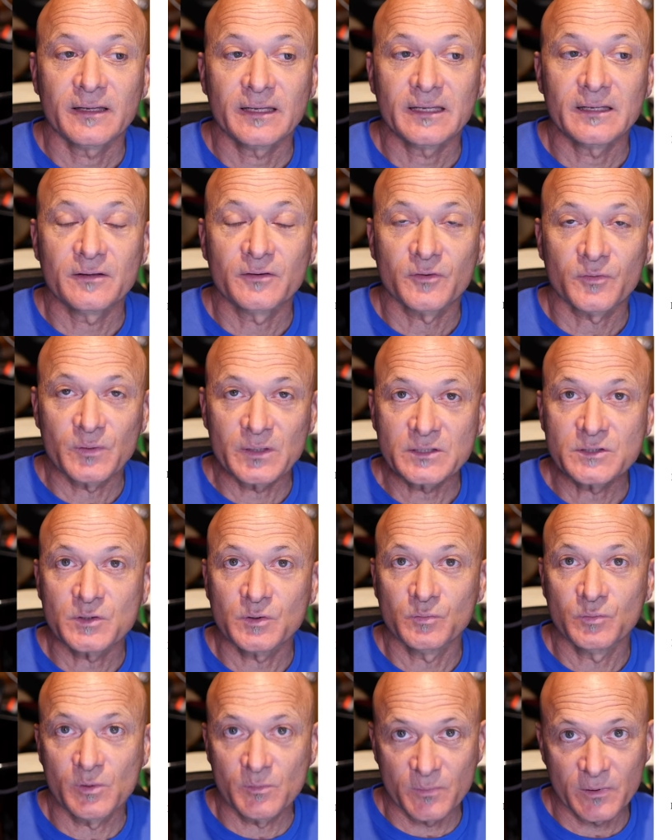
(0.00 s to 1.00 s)
In 3
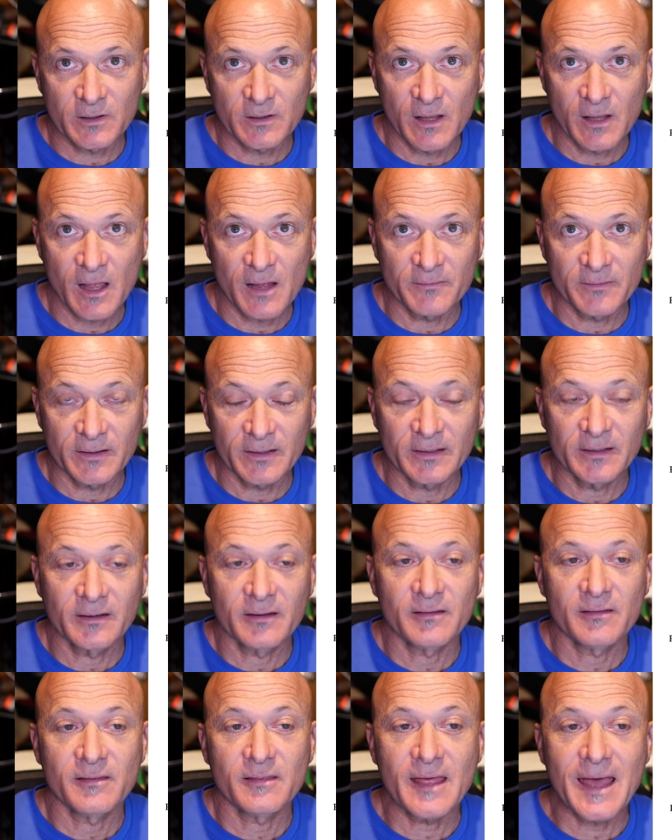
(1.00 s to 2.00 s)
2 rumba
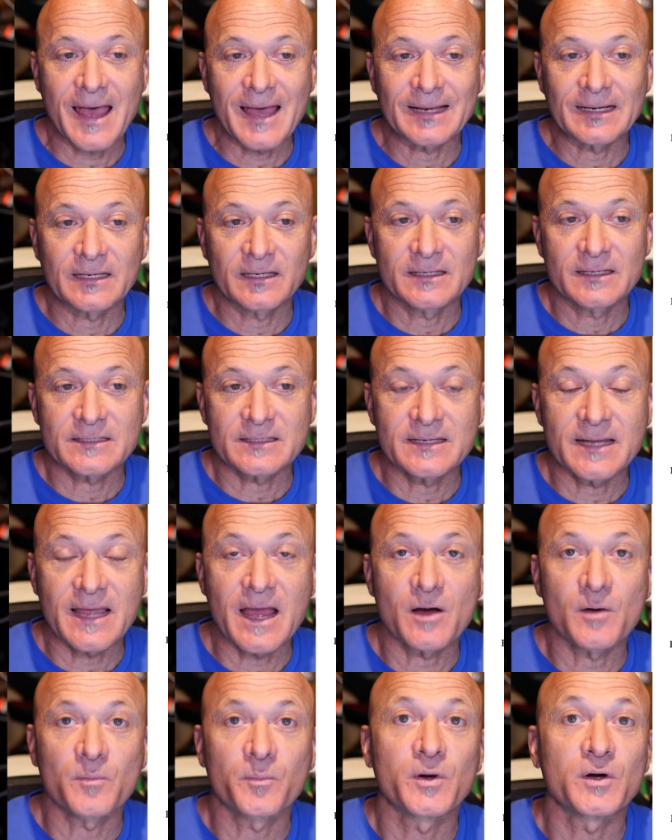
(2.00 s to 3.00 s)
clave, that is
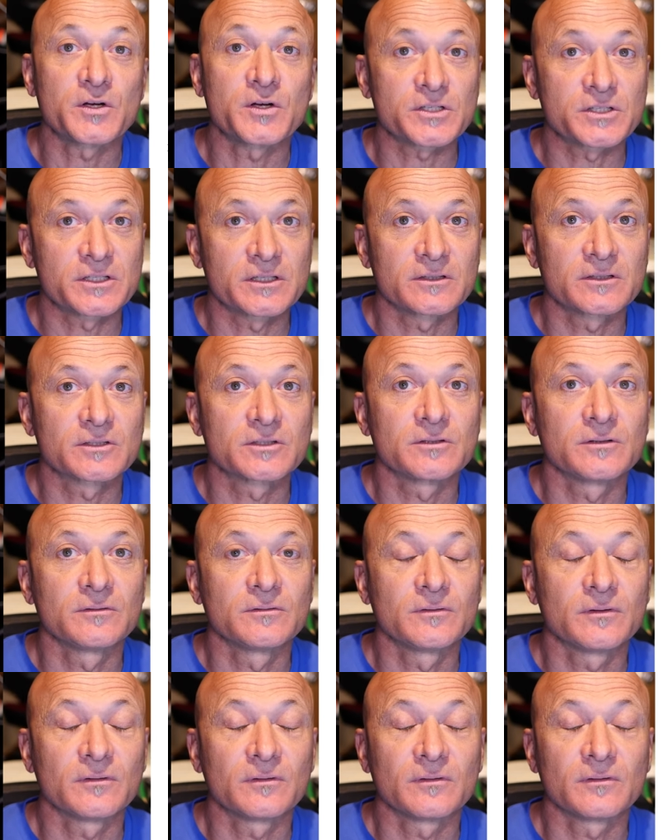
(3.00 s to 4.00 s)
now pushed
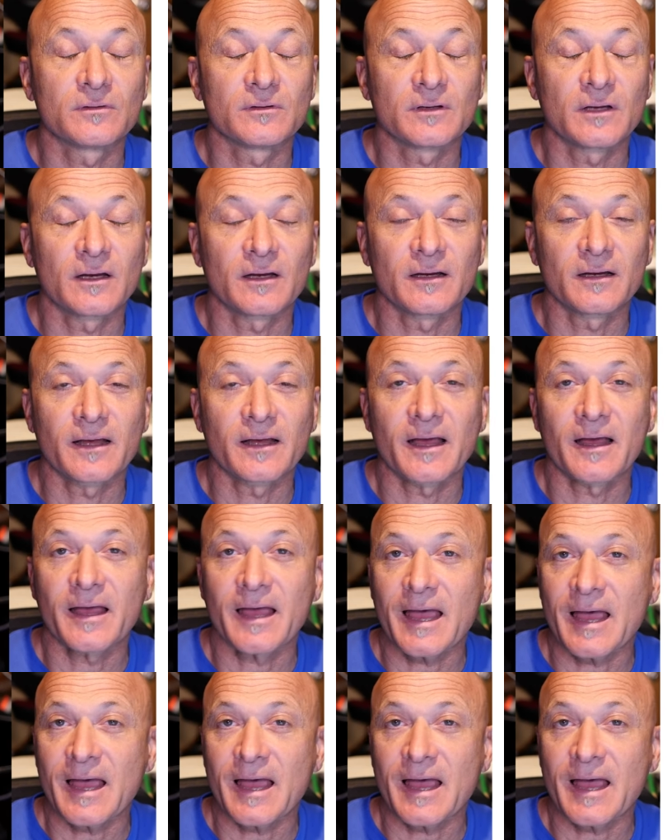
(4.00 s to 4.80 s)
uh, a